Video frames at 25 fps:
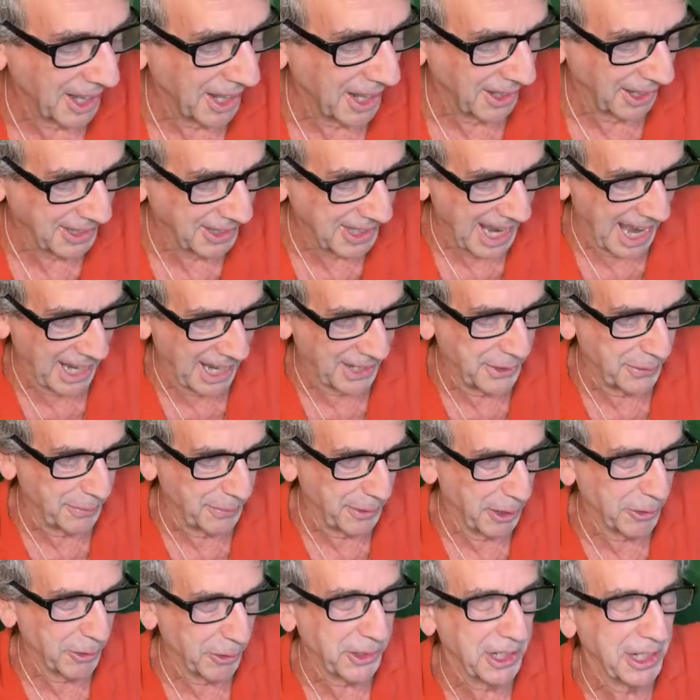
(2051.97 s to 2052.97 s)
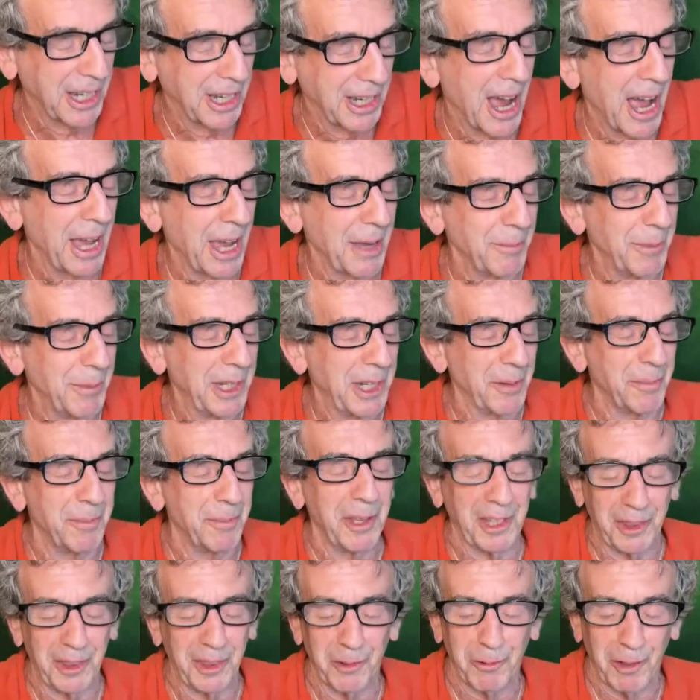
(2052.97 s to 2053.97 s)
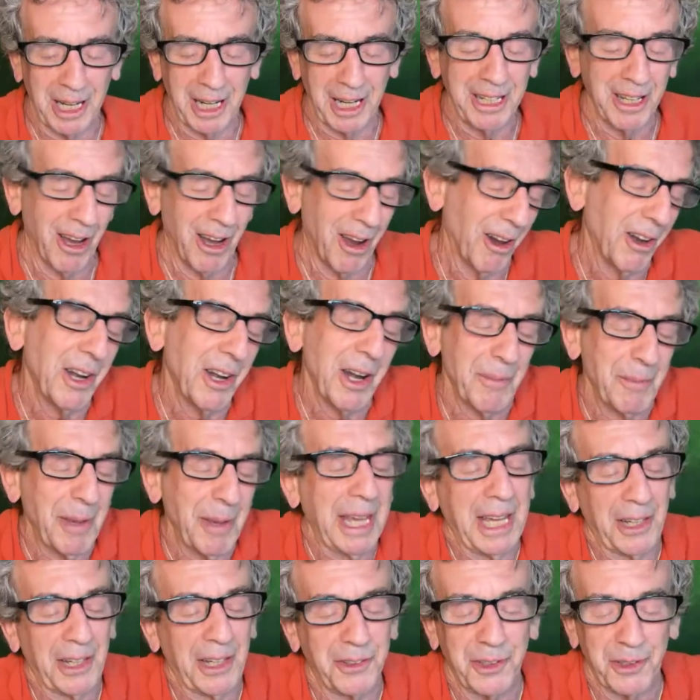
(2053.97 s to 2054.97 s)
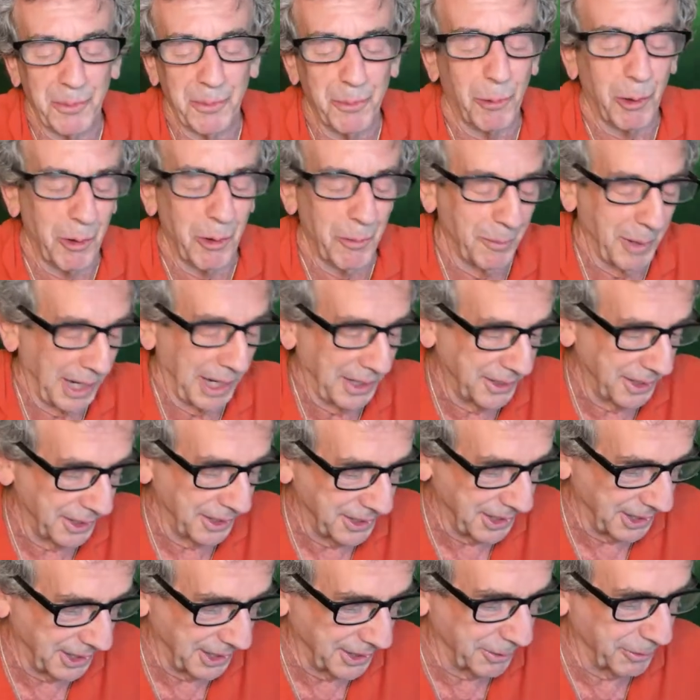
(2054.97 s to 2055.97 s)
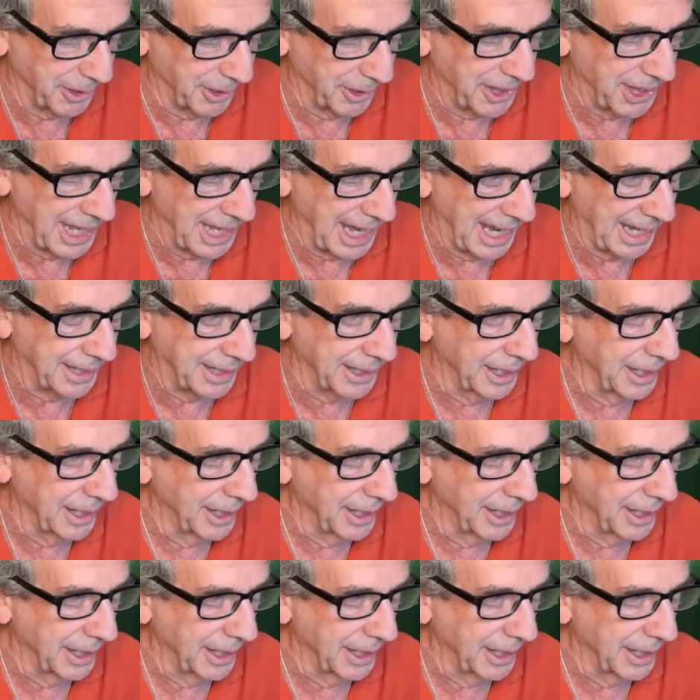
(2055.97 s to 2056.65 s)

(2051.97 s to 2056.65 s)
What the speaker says: like to ask Spirit to guide me to pick the right card. I may get some more messages with that.